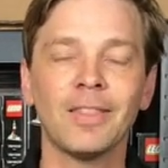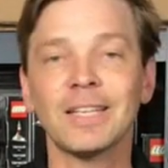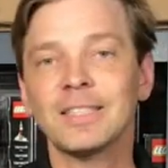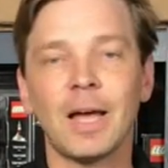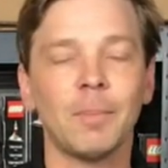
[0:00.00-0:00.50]

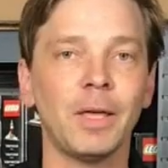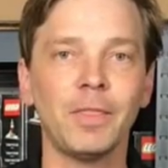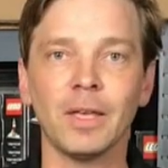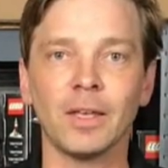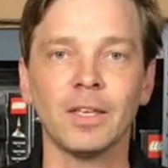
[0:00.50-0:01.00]
that's not my
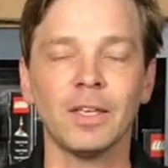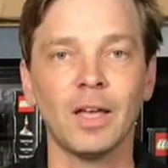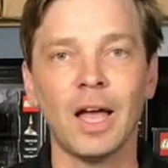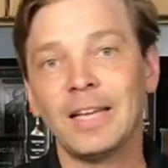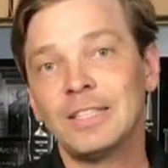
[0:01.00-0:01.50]
thing.
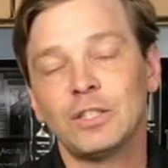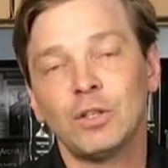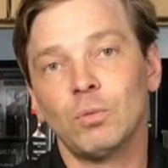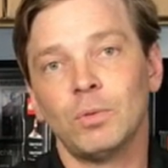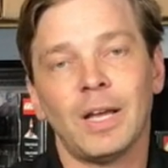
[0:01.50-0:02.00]
I
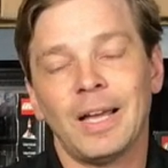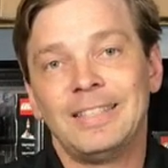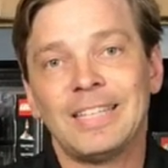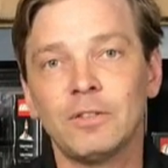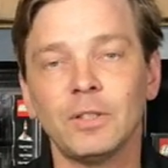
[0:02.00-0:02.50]

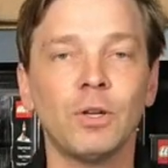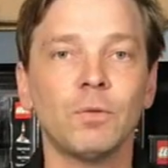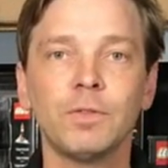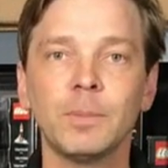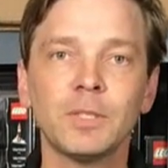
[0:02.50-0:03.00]
generally
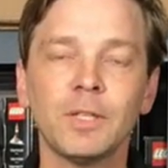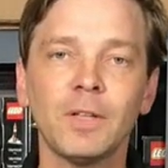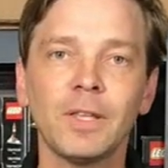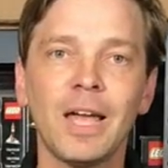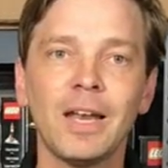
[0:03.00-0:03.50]
don't flip
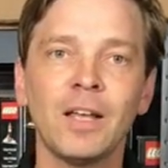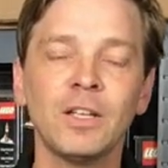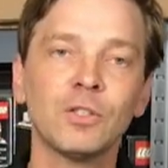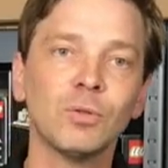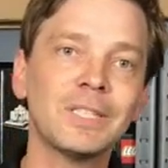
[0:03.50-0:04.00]
stuff like that.
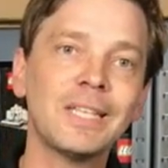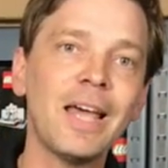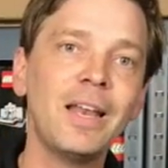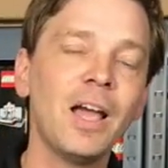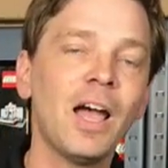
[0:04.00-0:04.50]
So
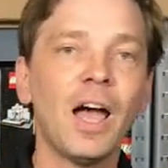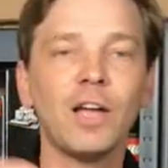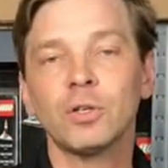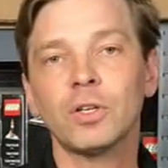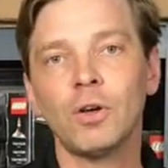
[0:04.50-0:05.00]
instead,
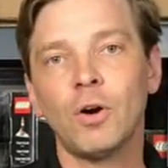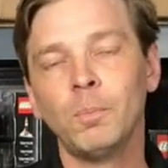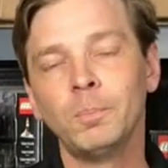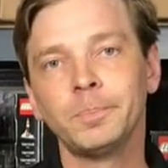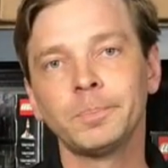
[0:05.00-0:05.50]
I took it
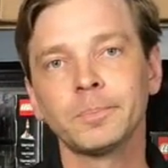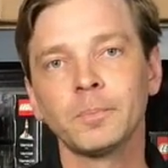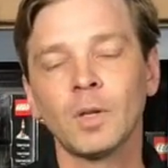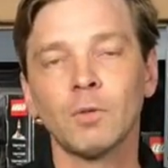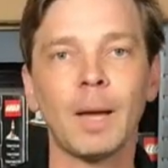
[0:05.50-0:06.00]
home,
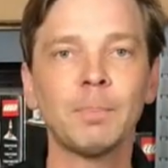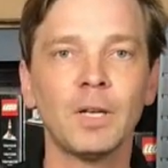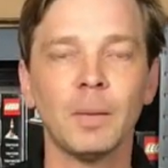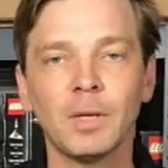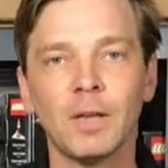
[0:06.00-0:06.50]
wrapped
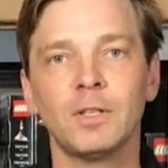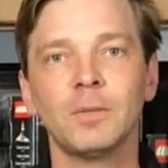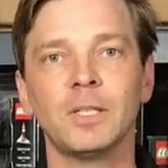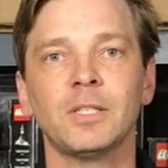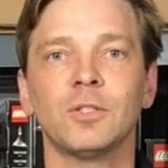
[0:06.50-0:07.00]
it up, gave it
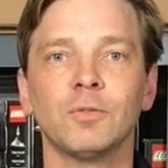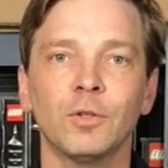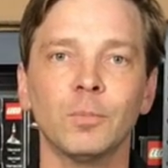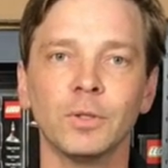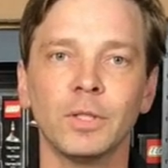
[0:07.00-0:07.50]
to my sister
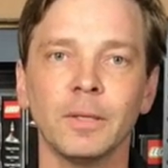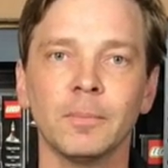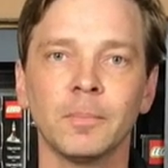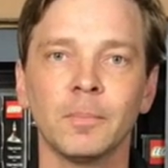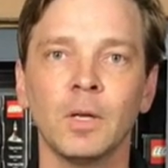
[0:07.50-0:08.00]
for her birthday.
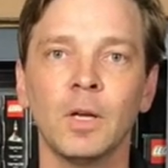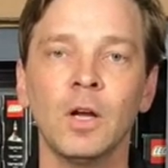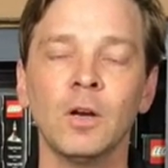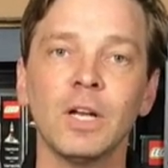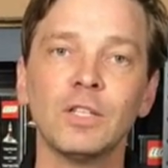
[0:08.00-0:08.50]

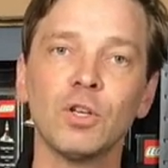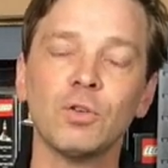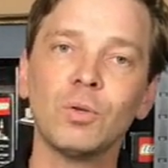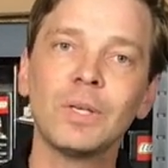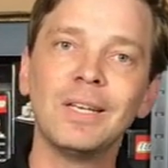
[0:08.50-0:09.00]
Right? So